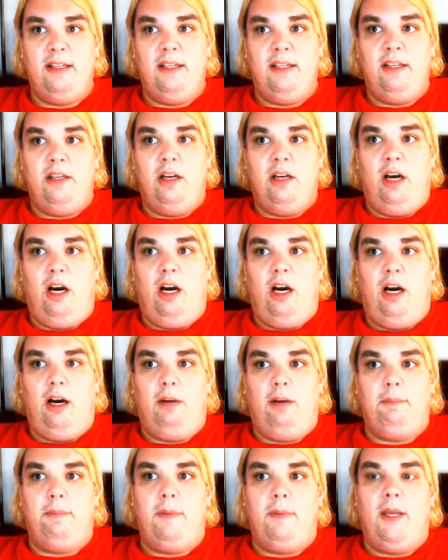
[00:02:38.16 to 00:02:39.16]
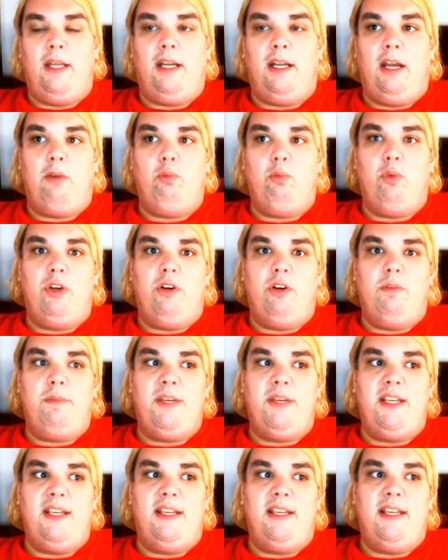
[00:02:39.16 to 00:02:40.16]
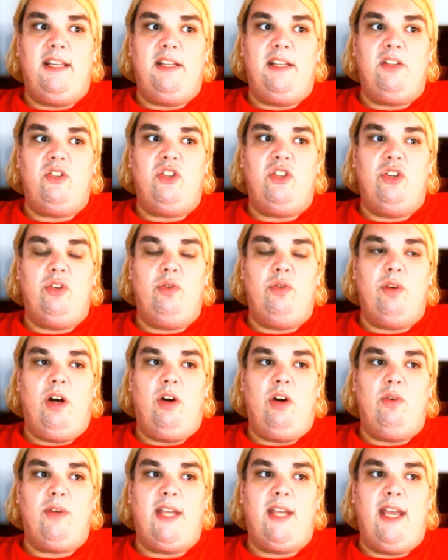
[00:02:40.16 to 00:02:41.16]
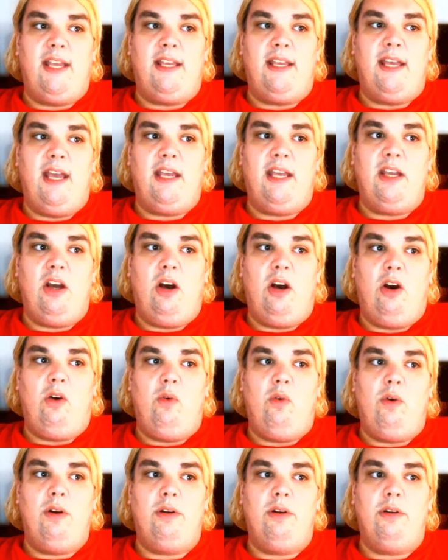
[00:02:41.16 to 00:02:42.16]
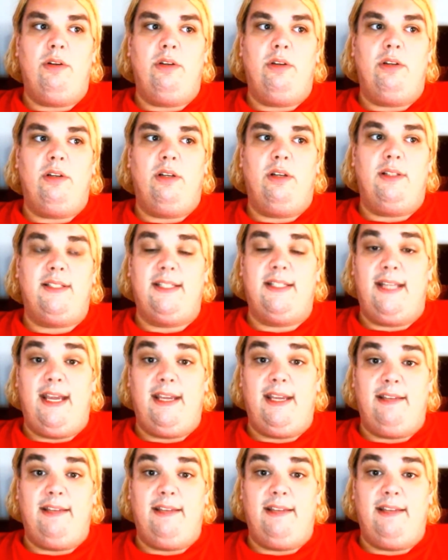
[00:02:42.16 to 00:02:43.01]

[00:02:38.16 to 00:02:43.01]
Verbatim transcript: um, and I will be getting to OKKO today.